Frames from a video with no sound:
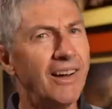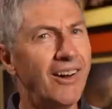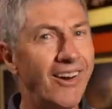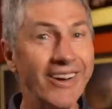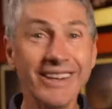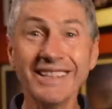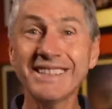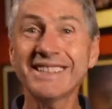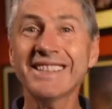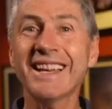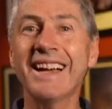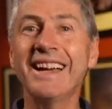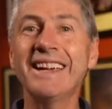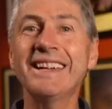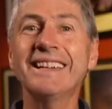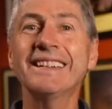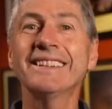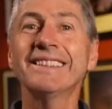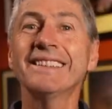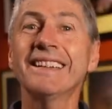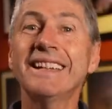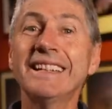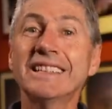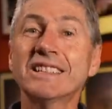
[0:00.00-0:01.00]
I say
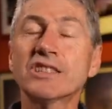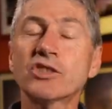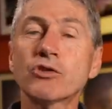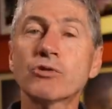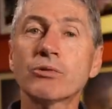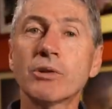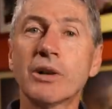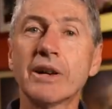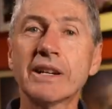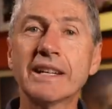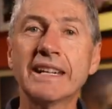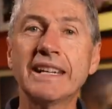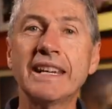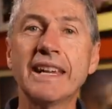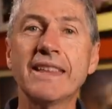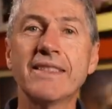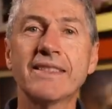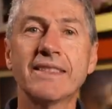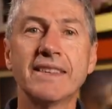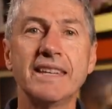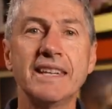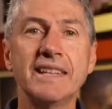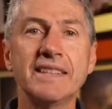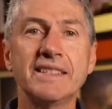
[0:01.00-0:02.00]
let's try to
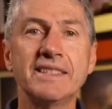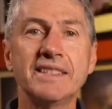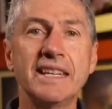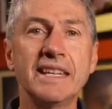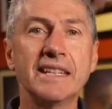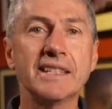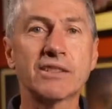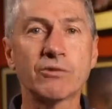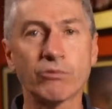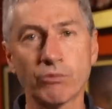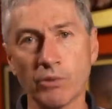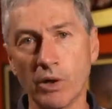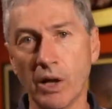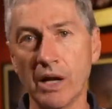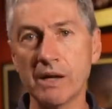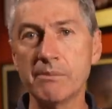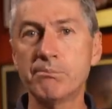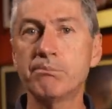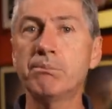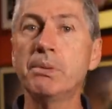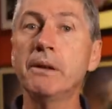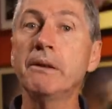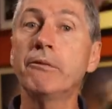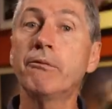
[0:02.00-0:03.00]
get these things
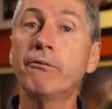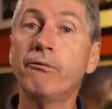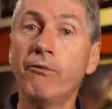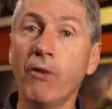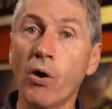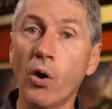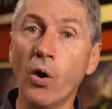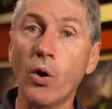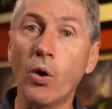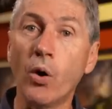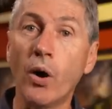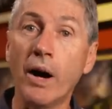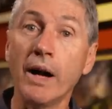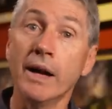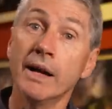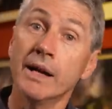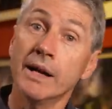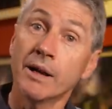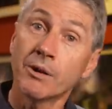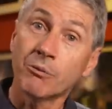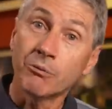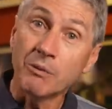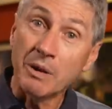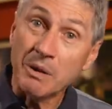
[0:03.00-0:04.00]
right before
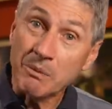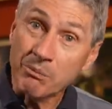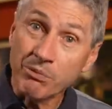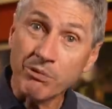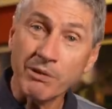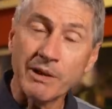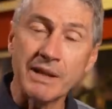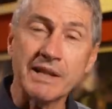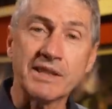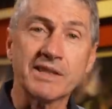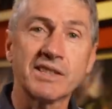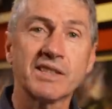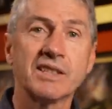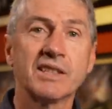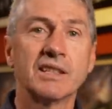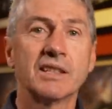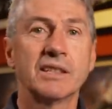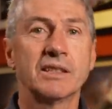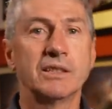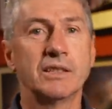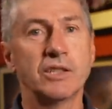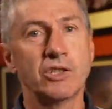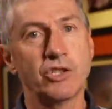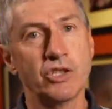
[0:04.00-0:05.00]
we press
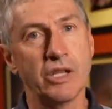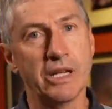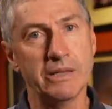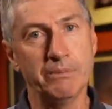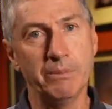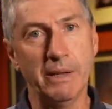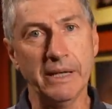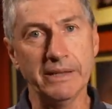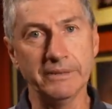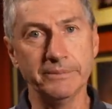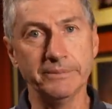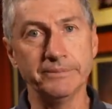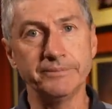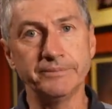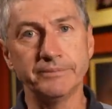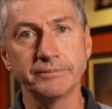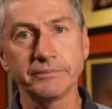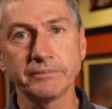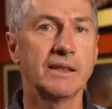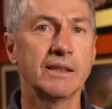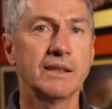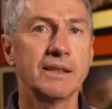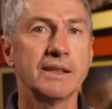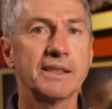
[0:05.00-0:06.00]
the shutter button.
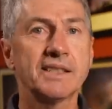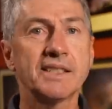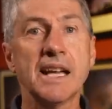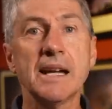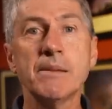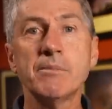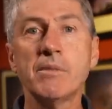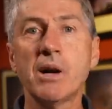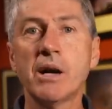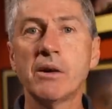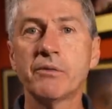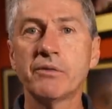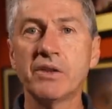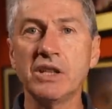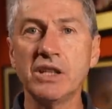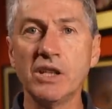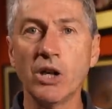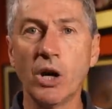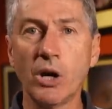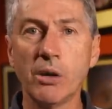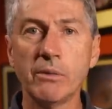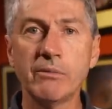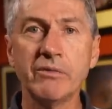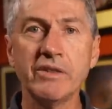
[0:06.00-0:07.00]
Some of
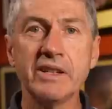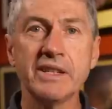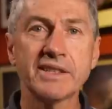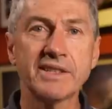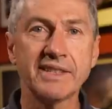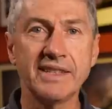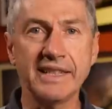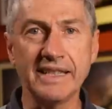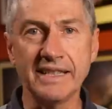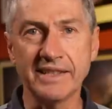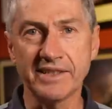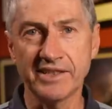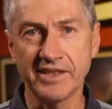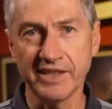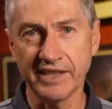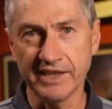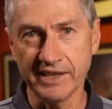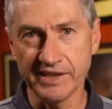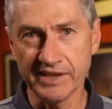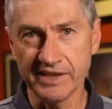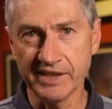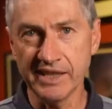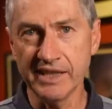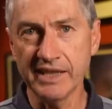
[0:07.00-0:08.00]
the obvious things to
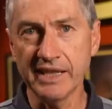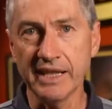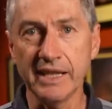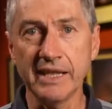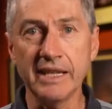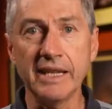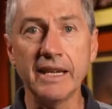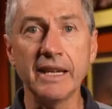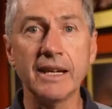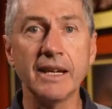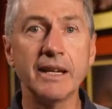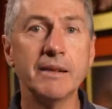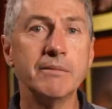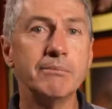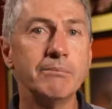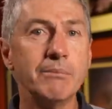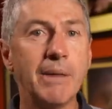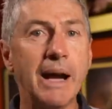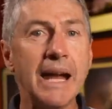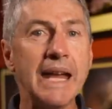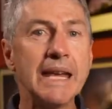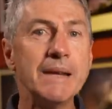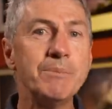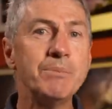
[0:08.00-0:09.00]
consider here
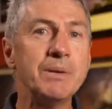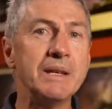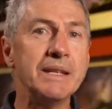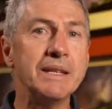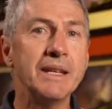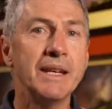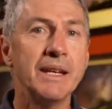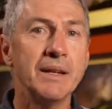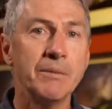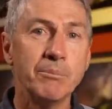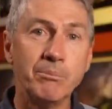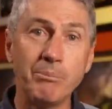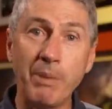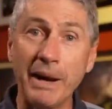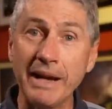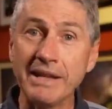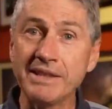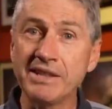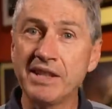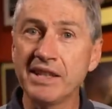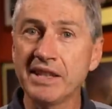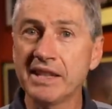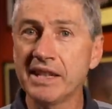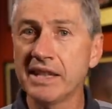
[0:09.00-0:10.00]
may be
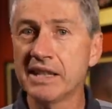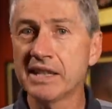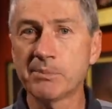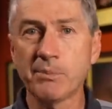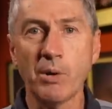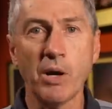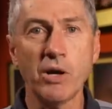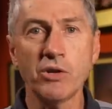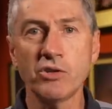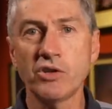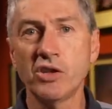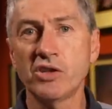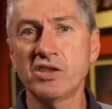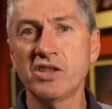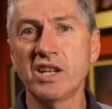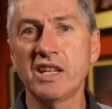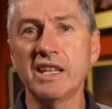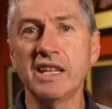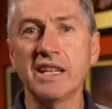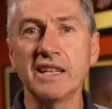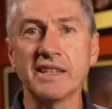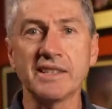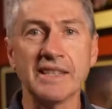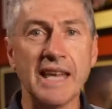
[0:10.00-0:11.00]
basic exposure
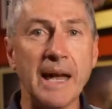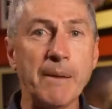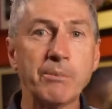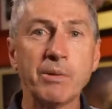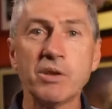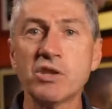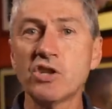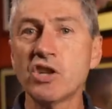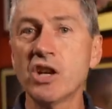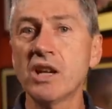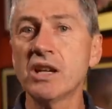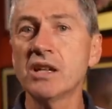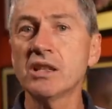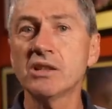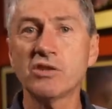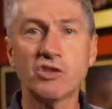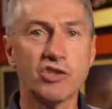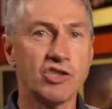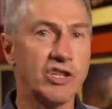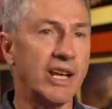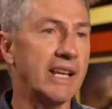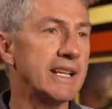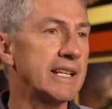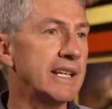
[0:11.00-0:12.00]
settings, aperture,
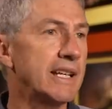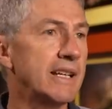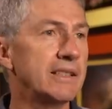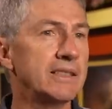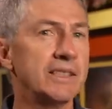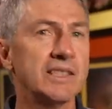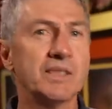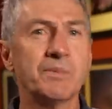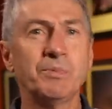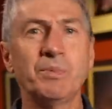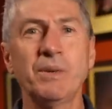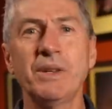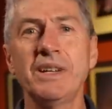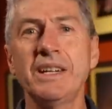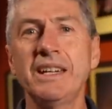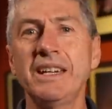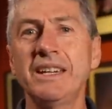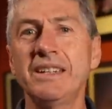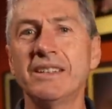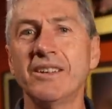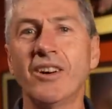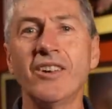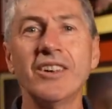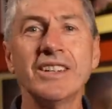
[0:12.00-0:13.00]
shutter,
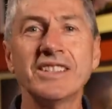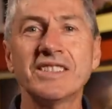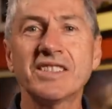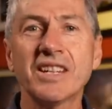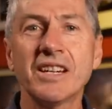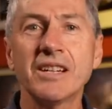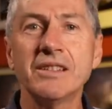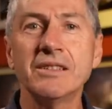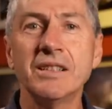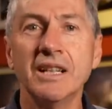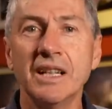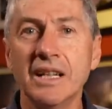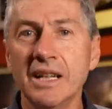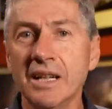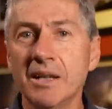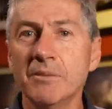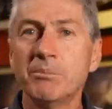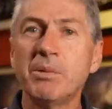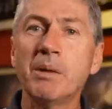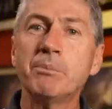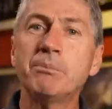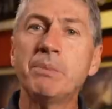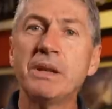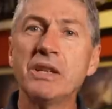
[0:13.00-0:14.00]
speed, ISO.
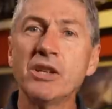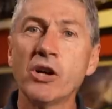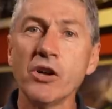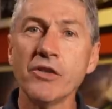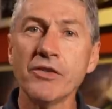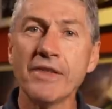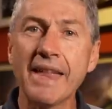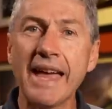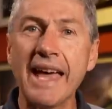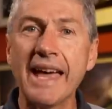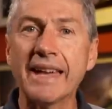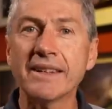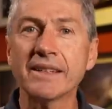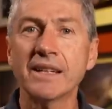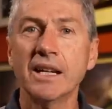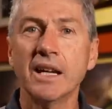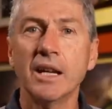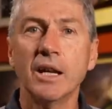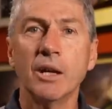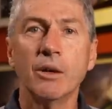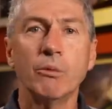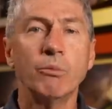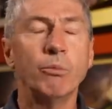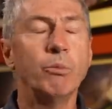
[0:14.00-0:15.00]
But beyond that,
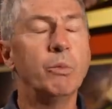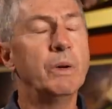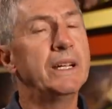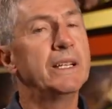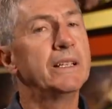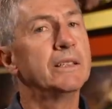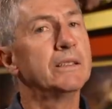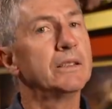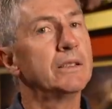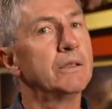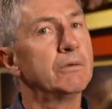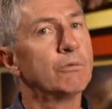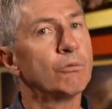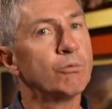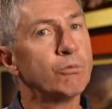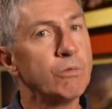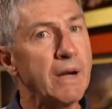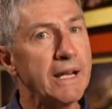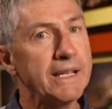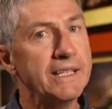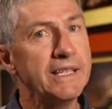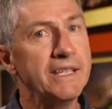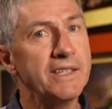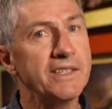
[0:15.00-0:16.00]
we'll
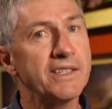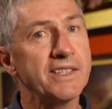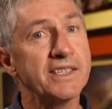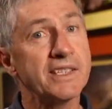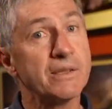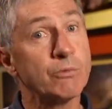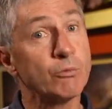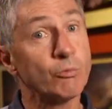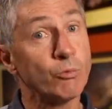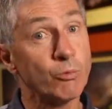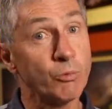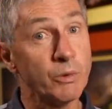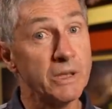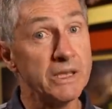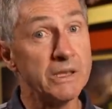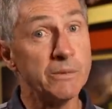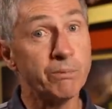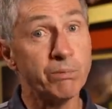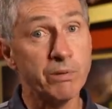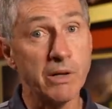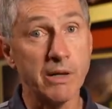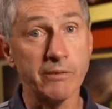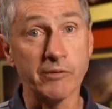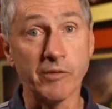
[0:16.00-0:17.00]
run into some real
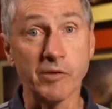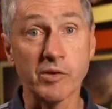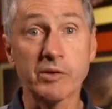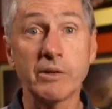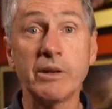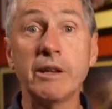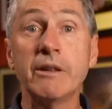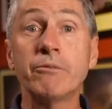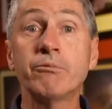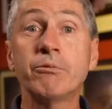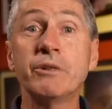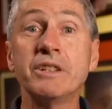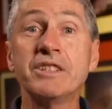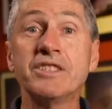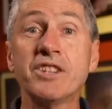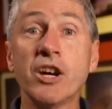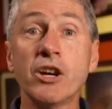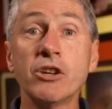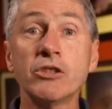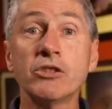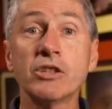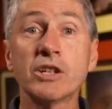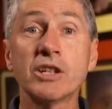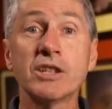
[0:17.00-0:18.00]
problems if we
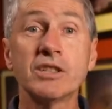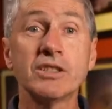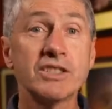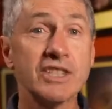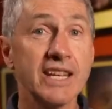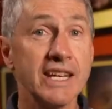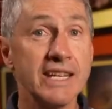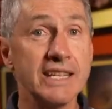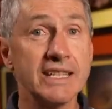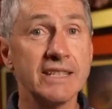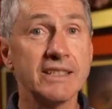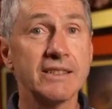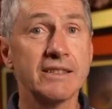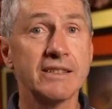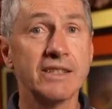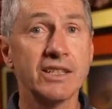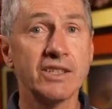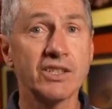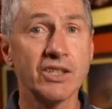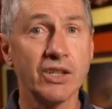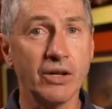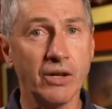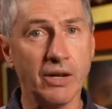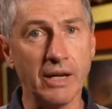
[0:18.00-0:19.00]
don't take the
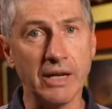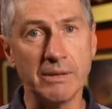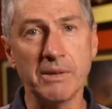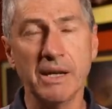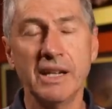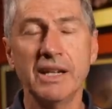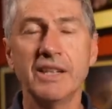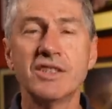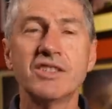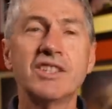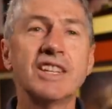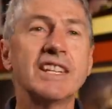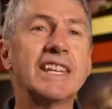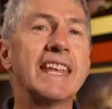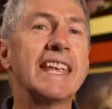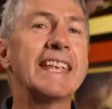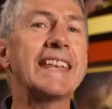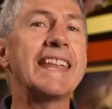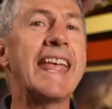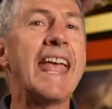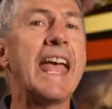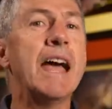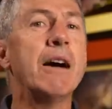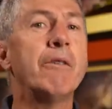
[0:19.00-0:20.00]
time to
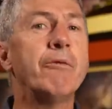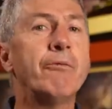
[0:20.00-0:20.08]
get our